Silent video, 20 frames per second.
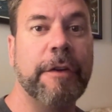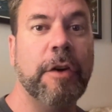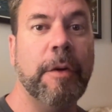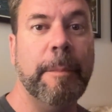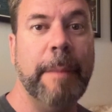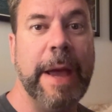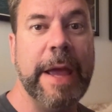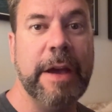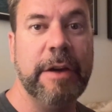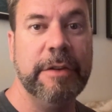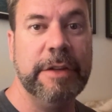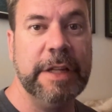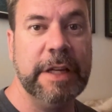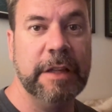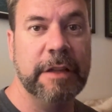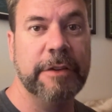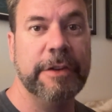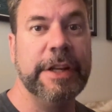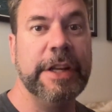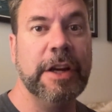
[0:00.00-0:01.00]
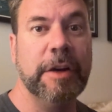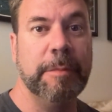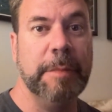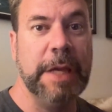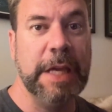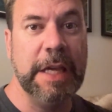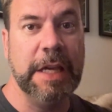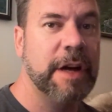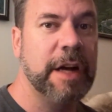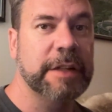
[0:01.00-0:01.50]
Romeo dealer near
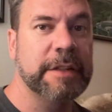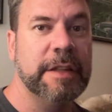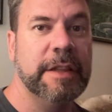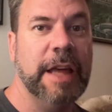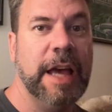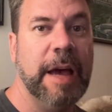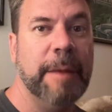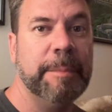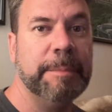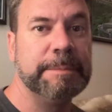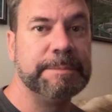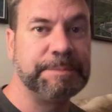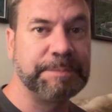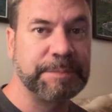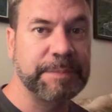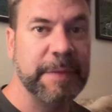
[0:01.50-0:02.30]
me and talked to them,